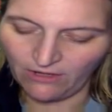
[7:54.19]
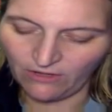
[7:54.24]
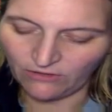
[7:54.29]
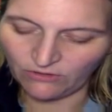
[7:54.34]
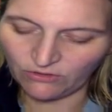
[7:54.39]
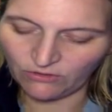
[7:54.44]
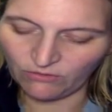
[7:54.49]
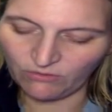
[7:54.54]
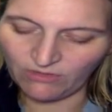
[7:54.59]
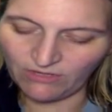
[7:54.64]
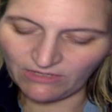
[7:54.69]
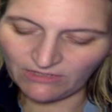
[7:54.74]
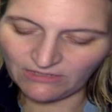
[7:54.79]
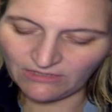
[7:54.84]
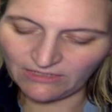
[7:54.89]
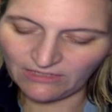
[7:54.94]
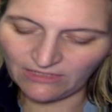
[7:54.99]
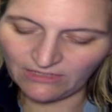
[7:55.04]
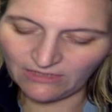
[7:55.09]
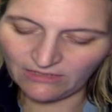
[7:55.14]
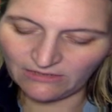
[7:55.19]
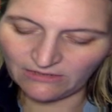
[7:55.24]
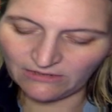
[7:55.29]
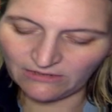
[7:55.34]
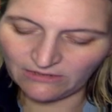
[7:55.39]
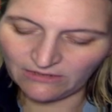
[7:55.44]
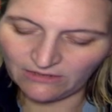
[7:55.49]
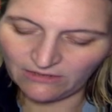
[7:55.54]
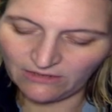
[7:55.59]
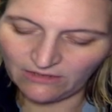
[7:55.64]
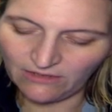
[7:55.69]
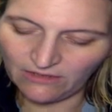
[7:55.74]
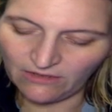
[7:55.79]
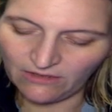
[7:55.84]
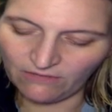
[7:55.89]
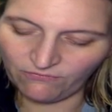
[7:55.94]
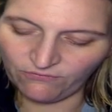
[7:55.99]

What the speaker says: So this is the